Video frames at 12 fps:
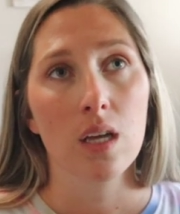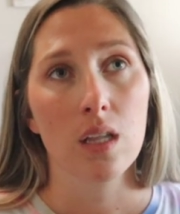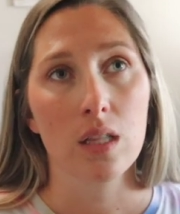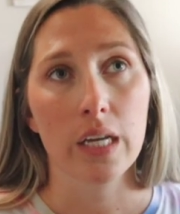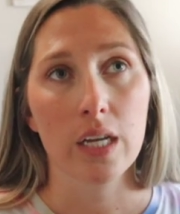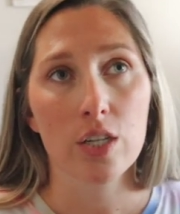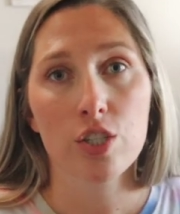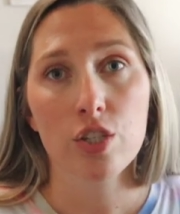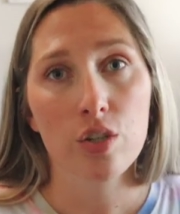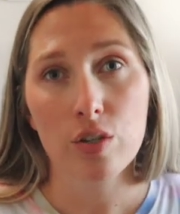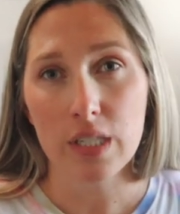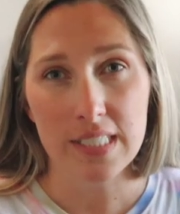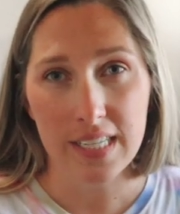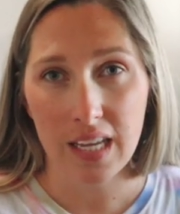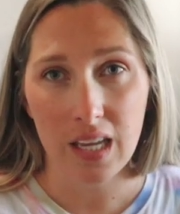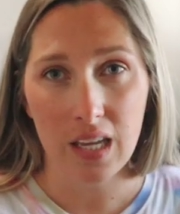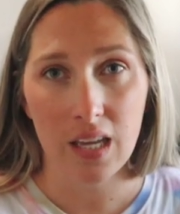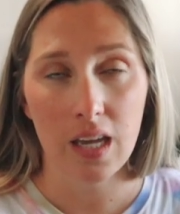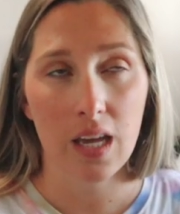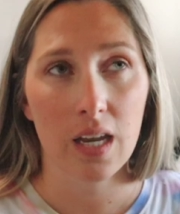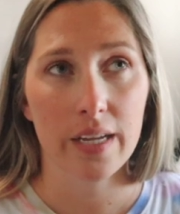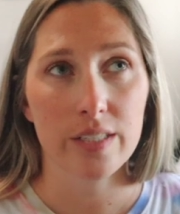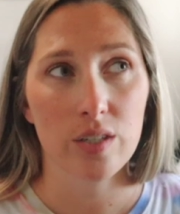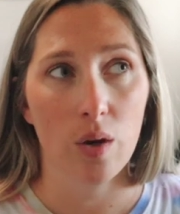like a sugary tea and
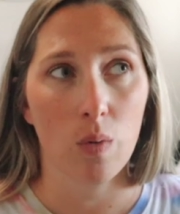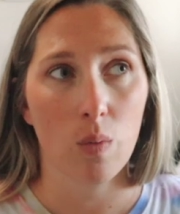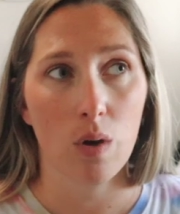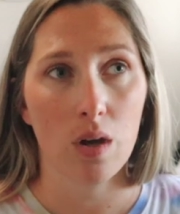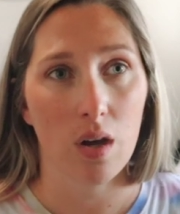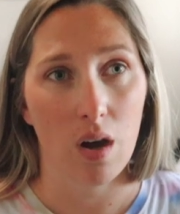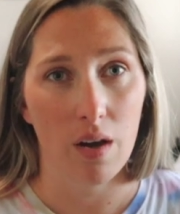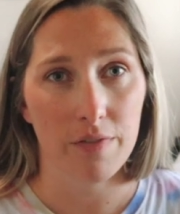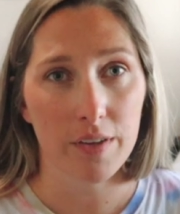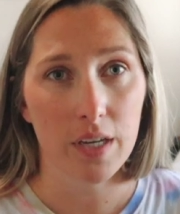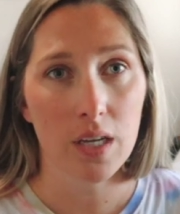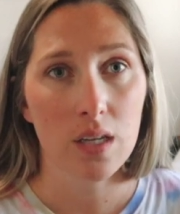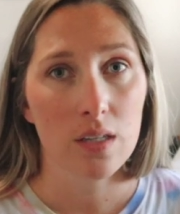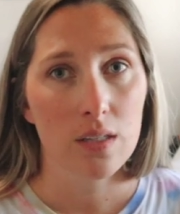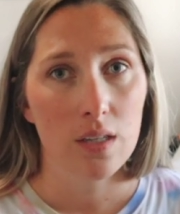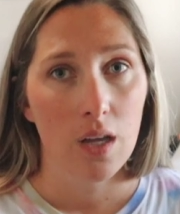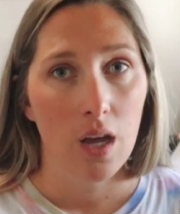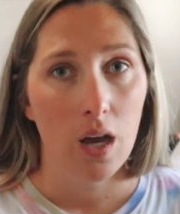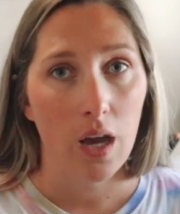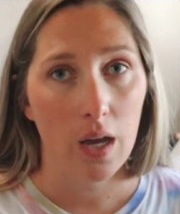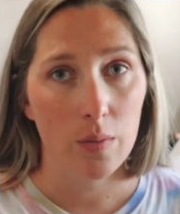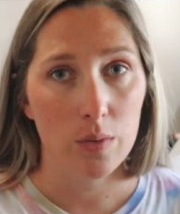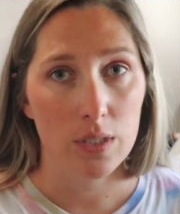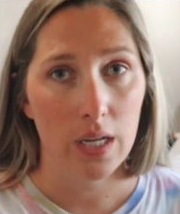I don't want coffee, I
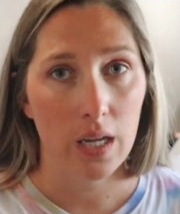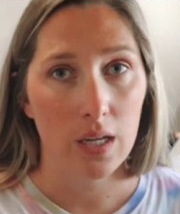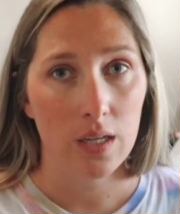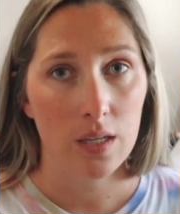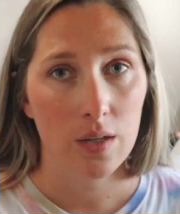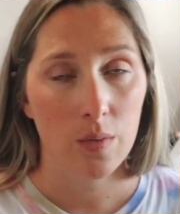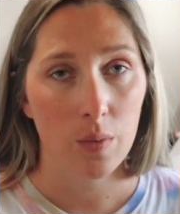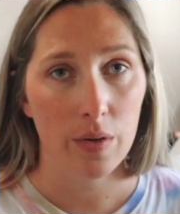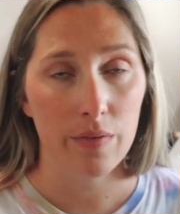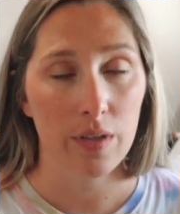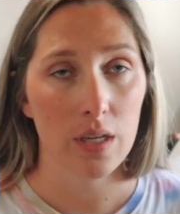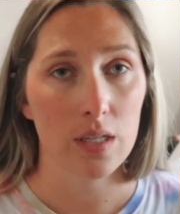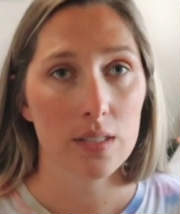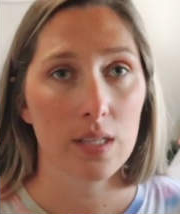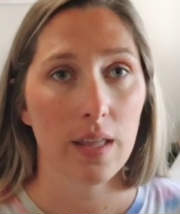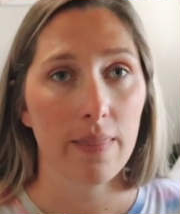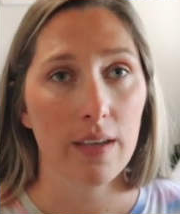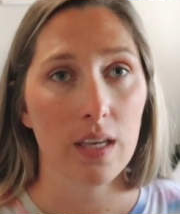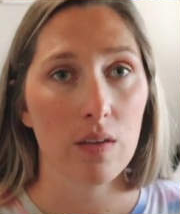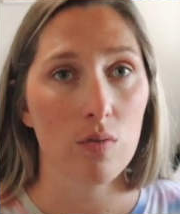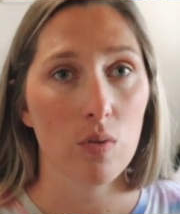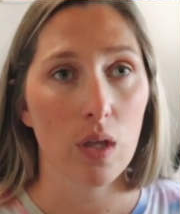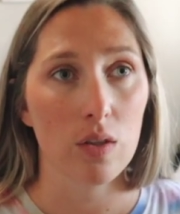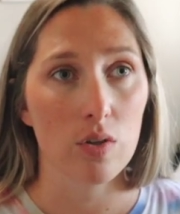will take one of these and they give
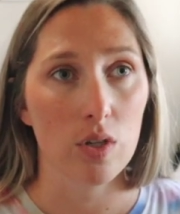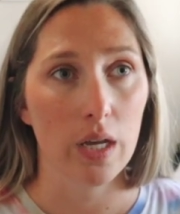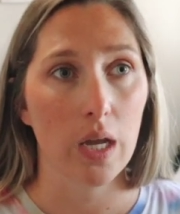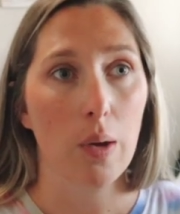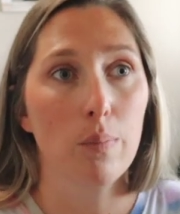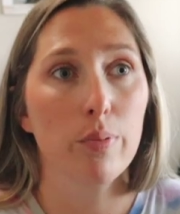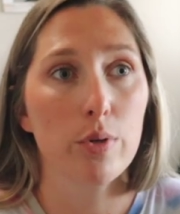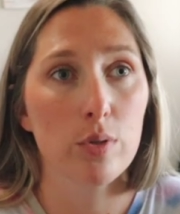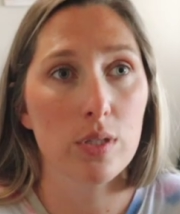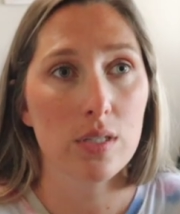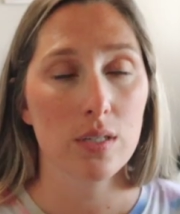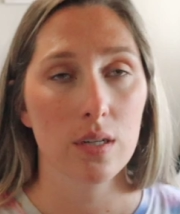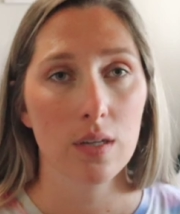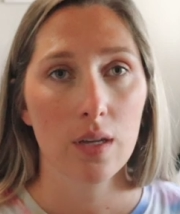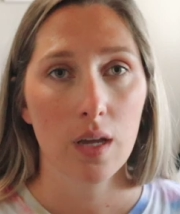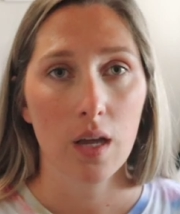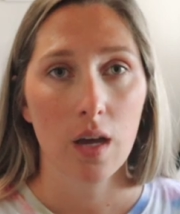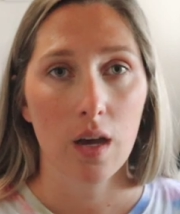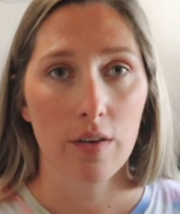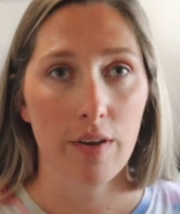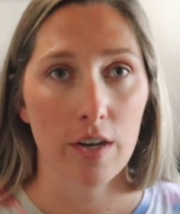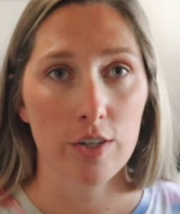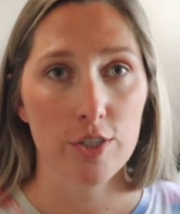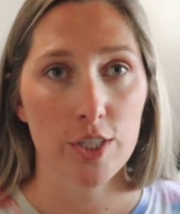you that little like boost of
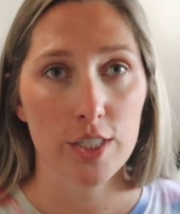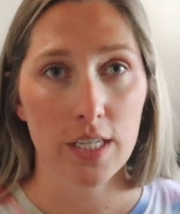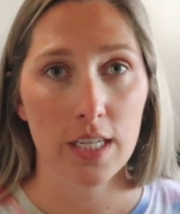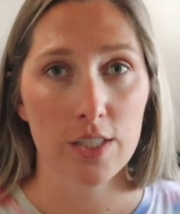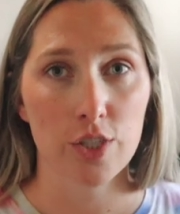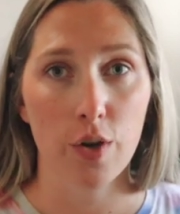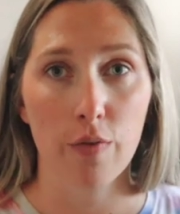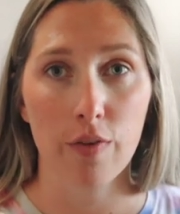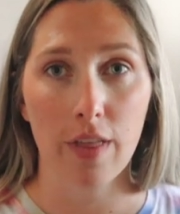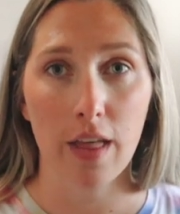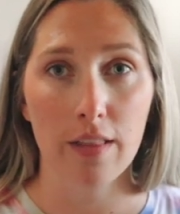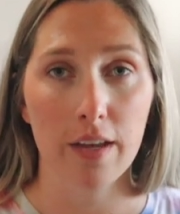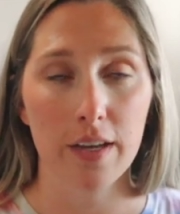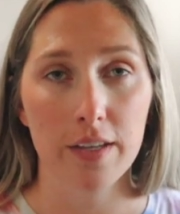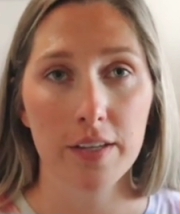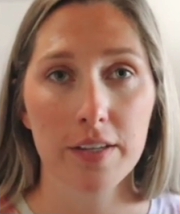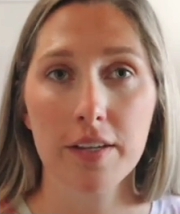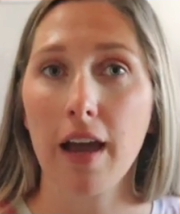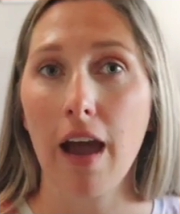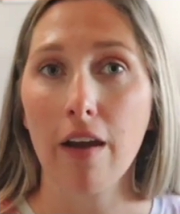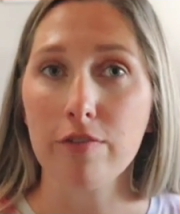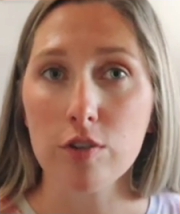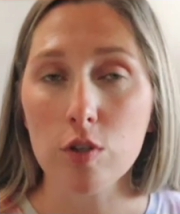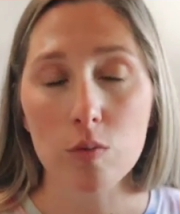energy to get you over that like
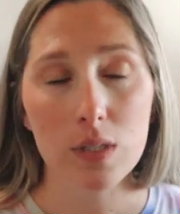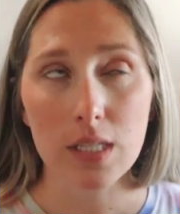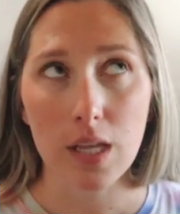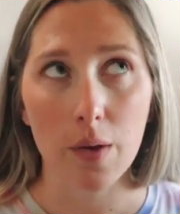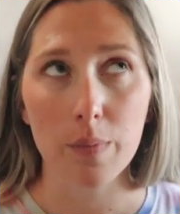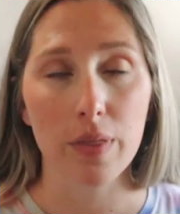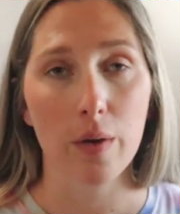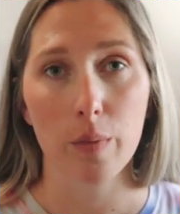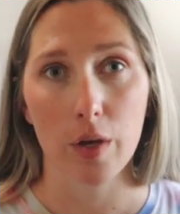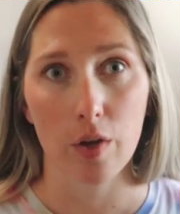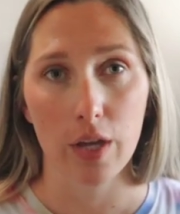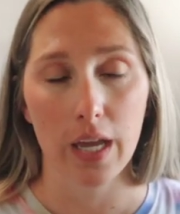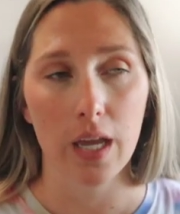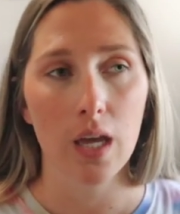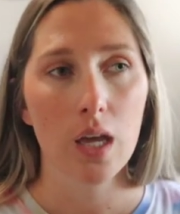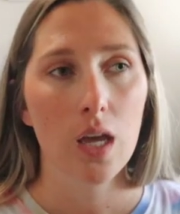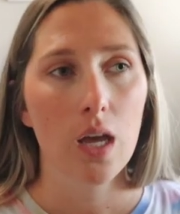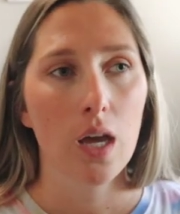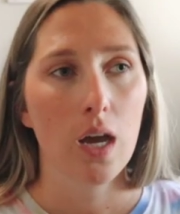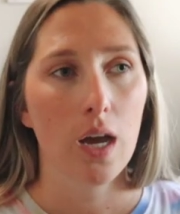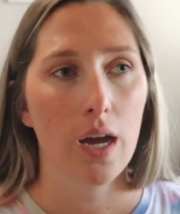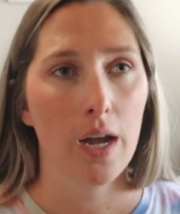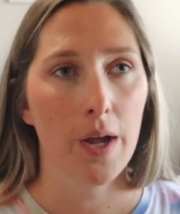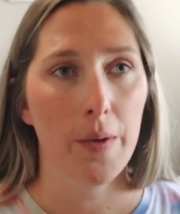afternoon slump that we all hate.
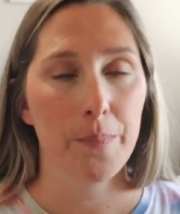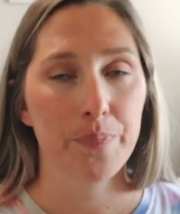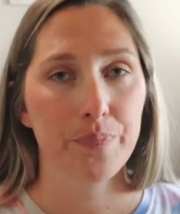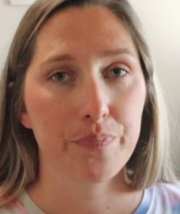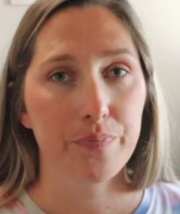Um,